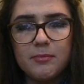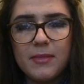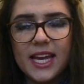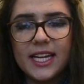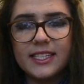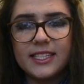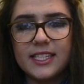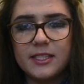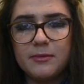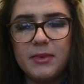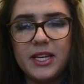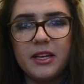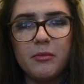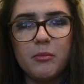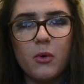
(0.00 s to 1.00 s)
make this
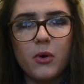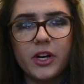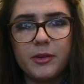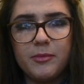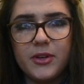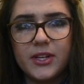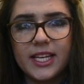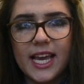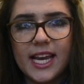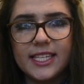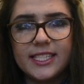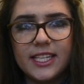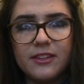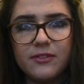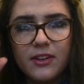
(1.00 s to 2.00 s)
meaning more
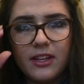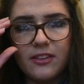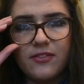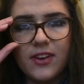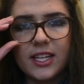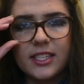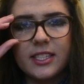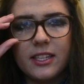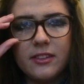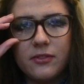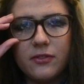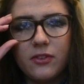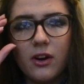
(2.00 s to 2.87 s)
communicative and effective